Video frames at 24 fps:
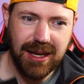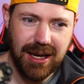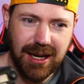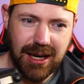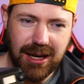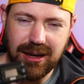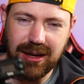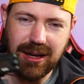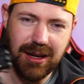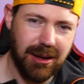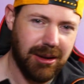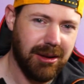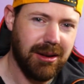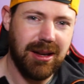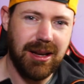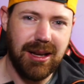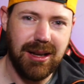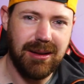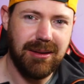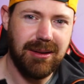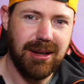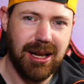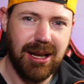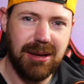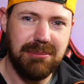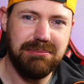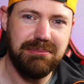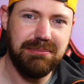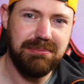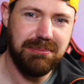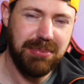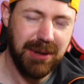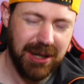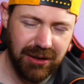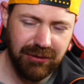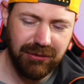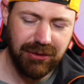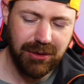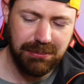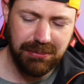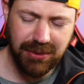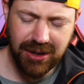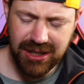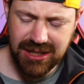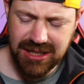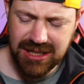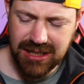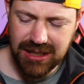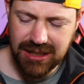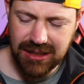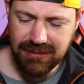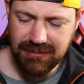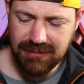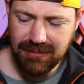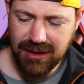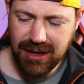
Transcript: a bit of a budget